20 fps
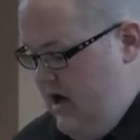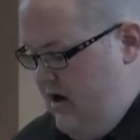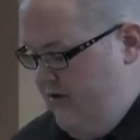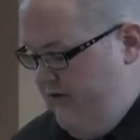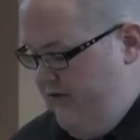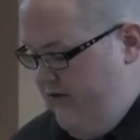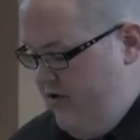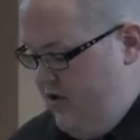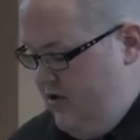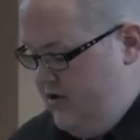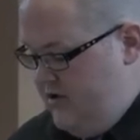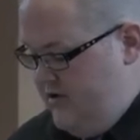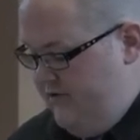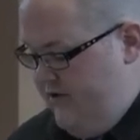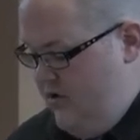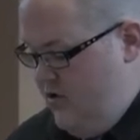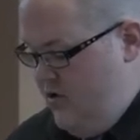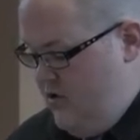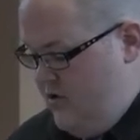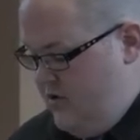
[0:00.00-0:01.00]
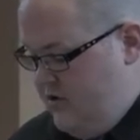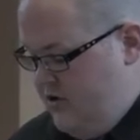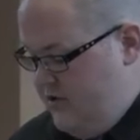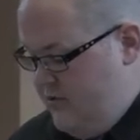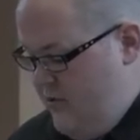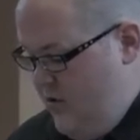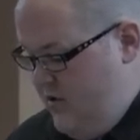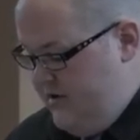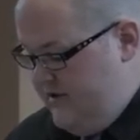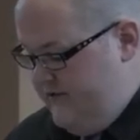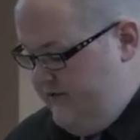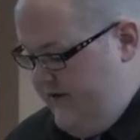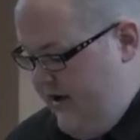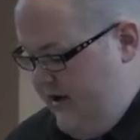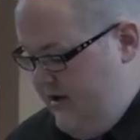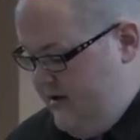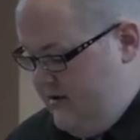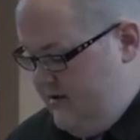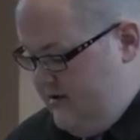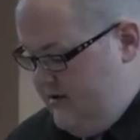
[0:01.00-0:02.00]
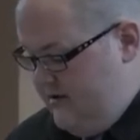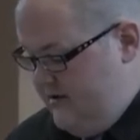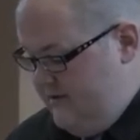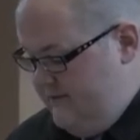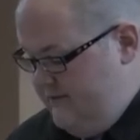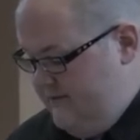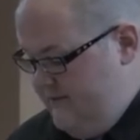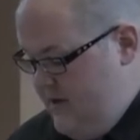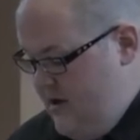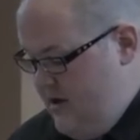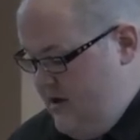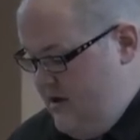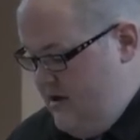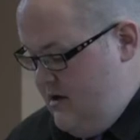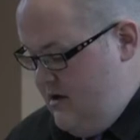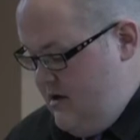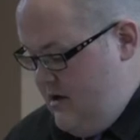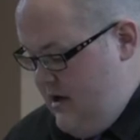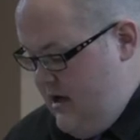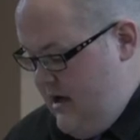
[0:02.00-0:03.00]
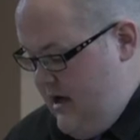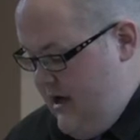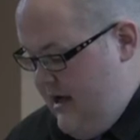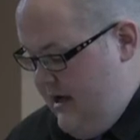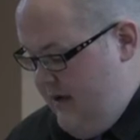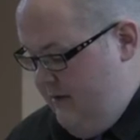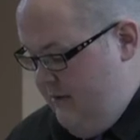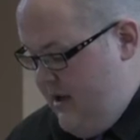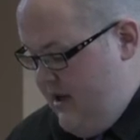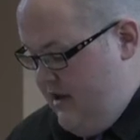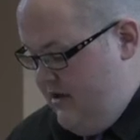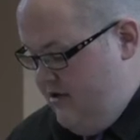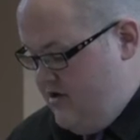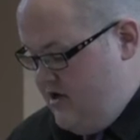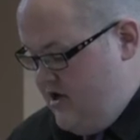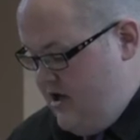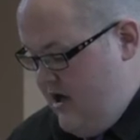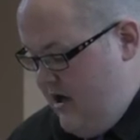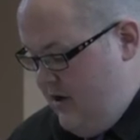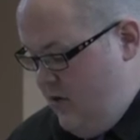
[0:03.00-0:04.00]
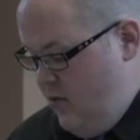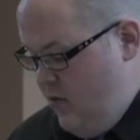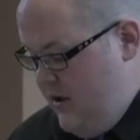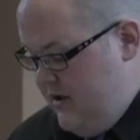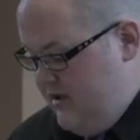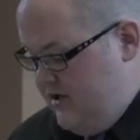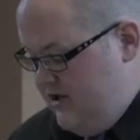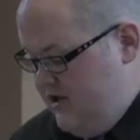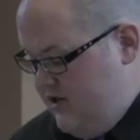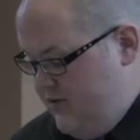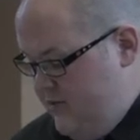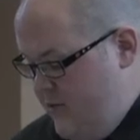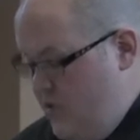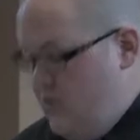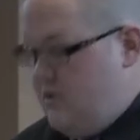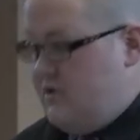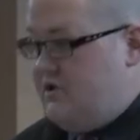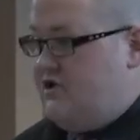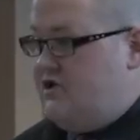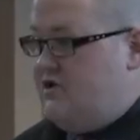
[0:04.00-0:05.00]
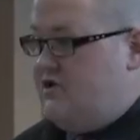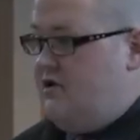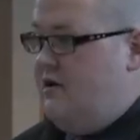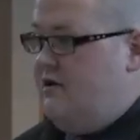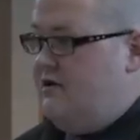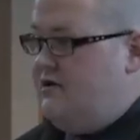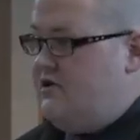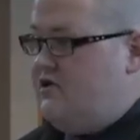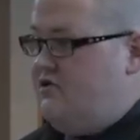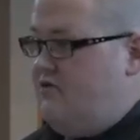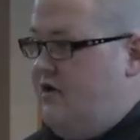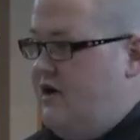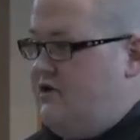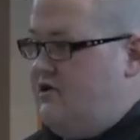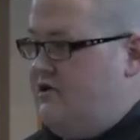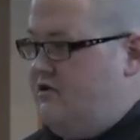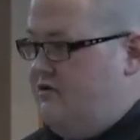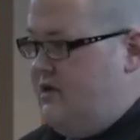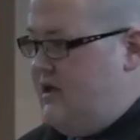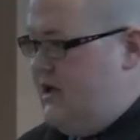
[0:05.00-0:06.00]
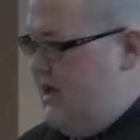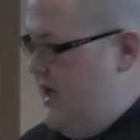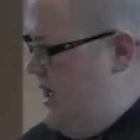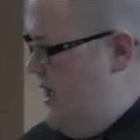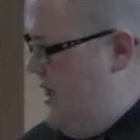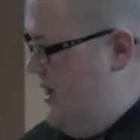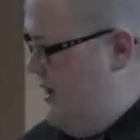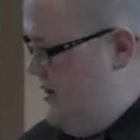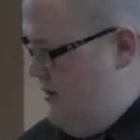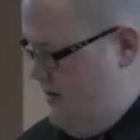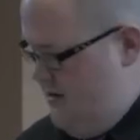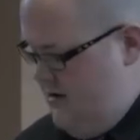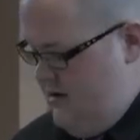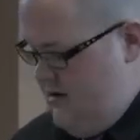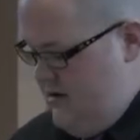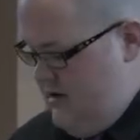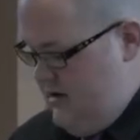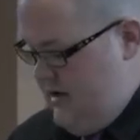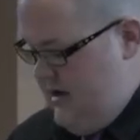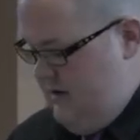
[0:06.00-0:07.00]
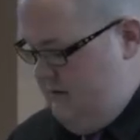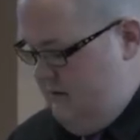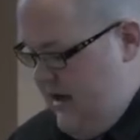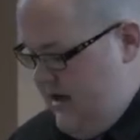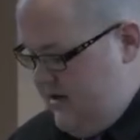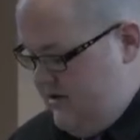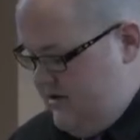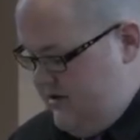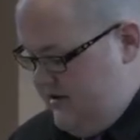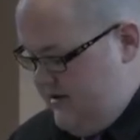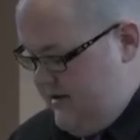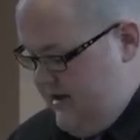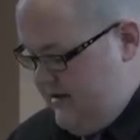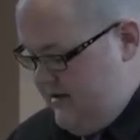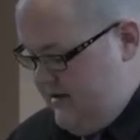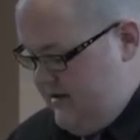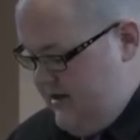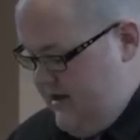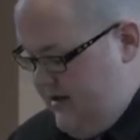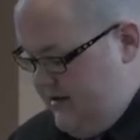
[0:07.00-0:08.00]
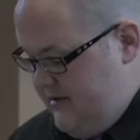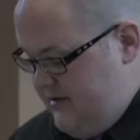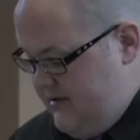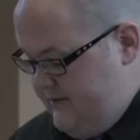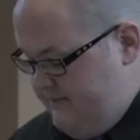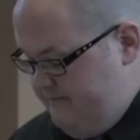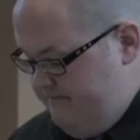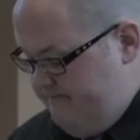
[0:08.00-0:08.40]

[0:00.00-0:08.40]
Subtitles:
For those of you who are sports fans, there's not one sports structure today that matches that size.